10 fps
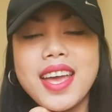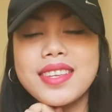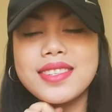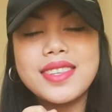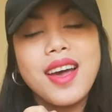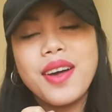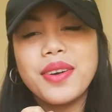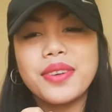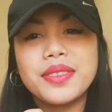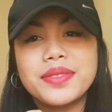
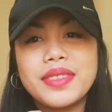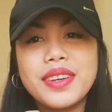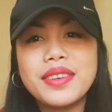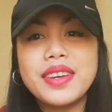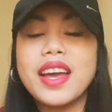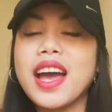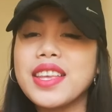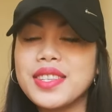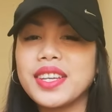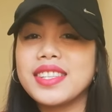So,
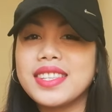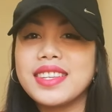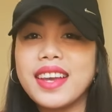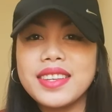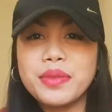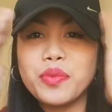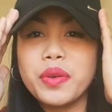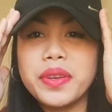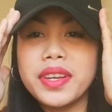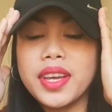as you can see, guys, I'm
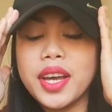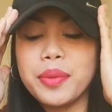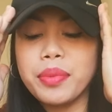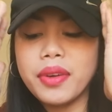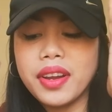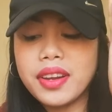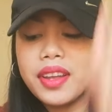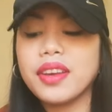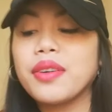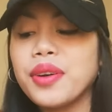wearing a cap right
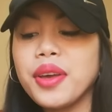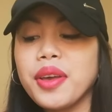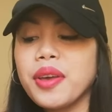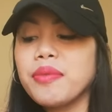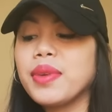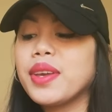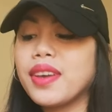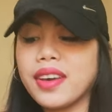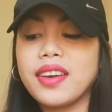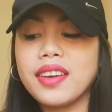now
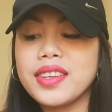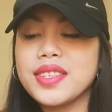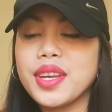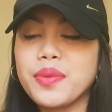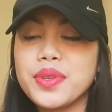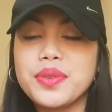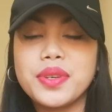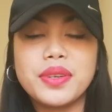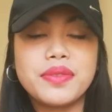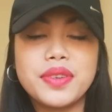because I want to
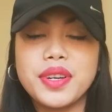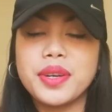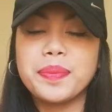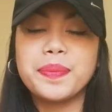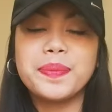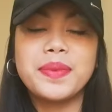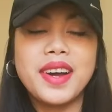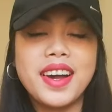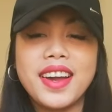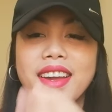cover up
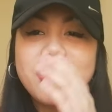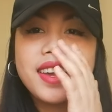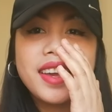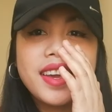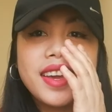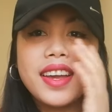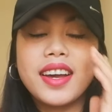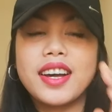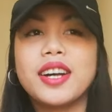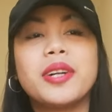my,
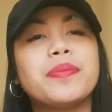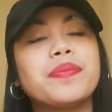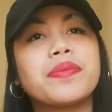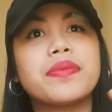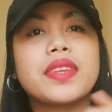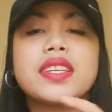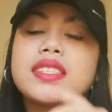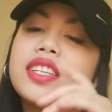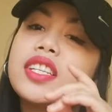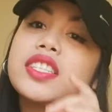it's
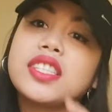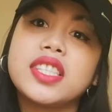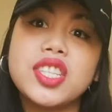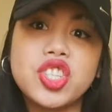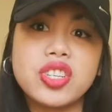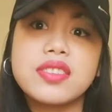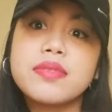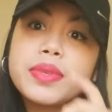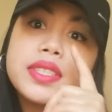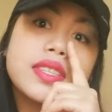not a stitches,
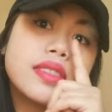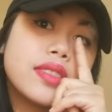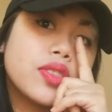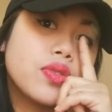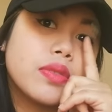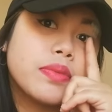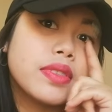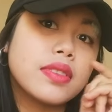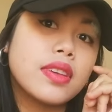but it's a strips.